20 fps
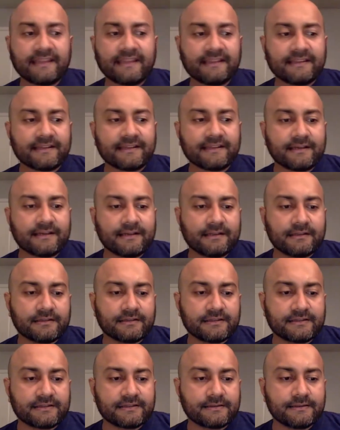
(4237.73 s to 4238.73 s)
the
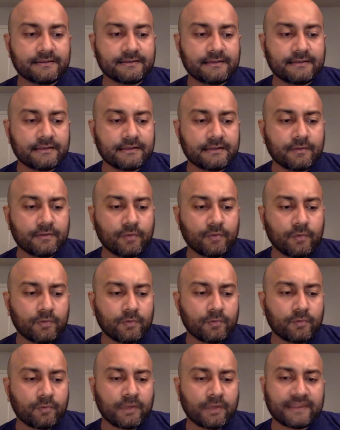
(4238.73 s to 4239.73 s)

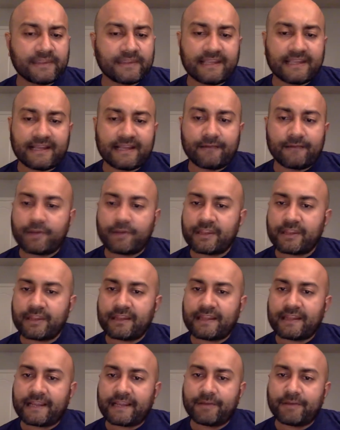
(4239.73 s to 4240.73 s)
one thing I really
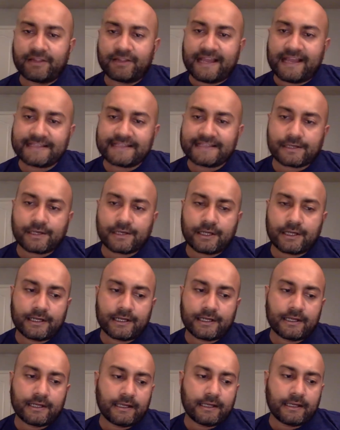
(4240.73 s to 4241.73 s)
like about
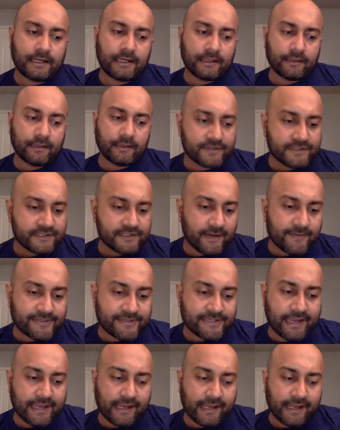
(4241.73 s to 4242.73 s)
LastCon, Lone Star
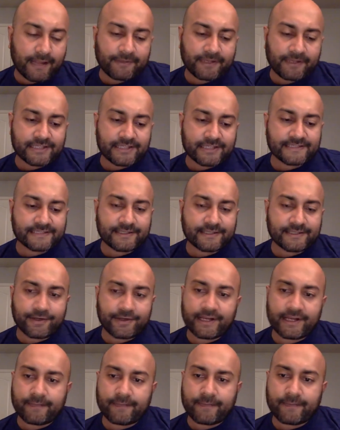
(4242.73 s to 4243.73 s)
Application
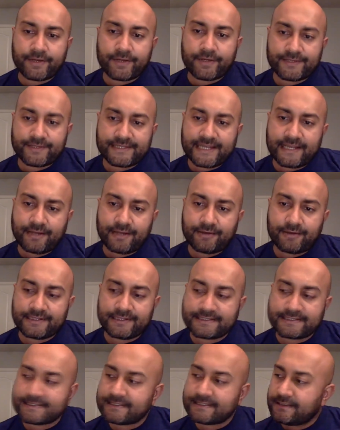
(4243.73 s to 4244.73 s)
Security that we do in town
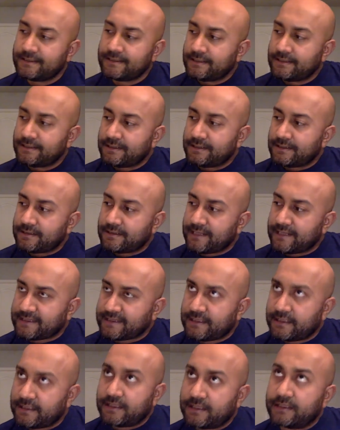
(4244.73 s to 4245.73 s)
is like
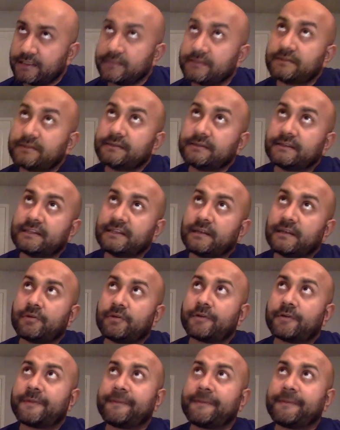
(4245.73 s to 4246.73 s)
the
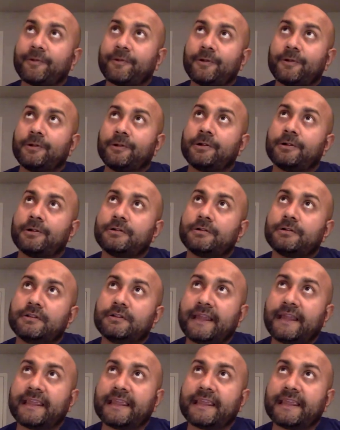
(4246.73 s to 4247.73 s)
number of people like